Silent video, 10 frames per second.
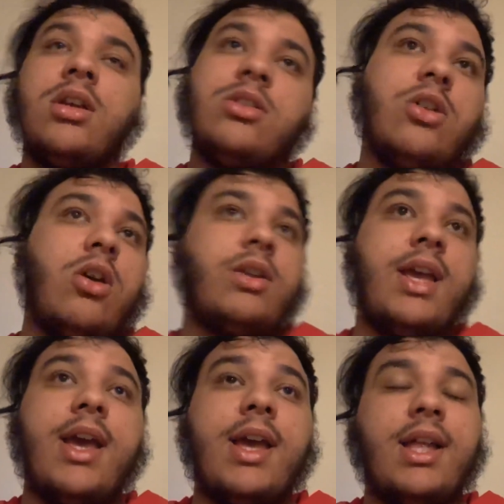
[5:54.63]
So,
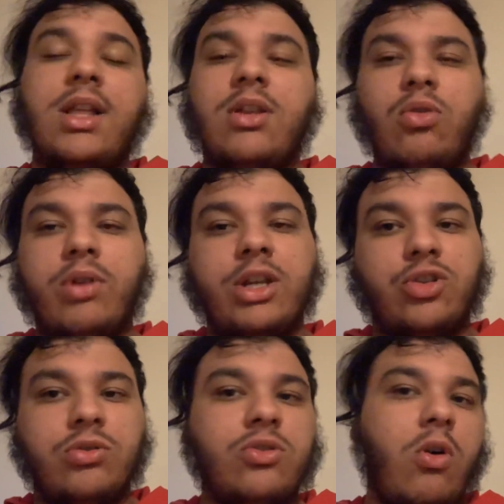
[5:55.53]
yeah, look, he
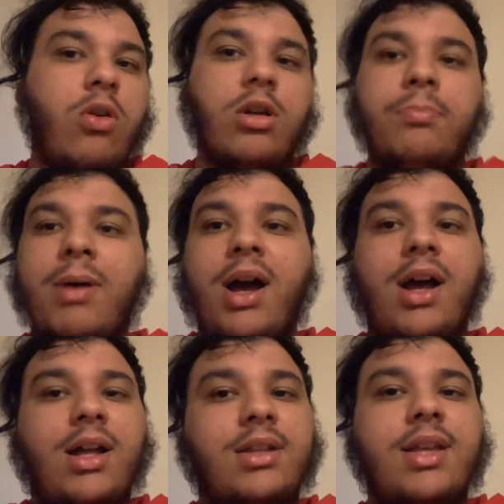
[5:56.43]
should score it, but
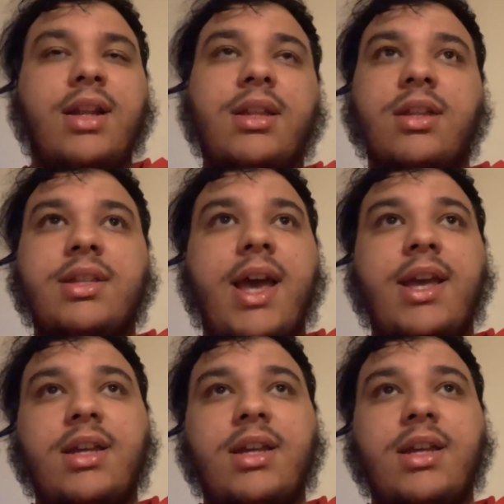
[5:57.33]
at the end of the day,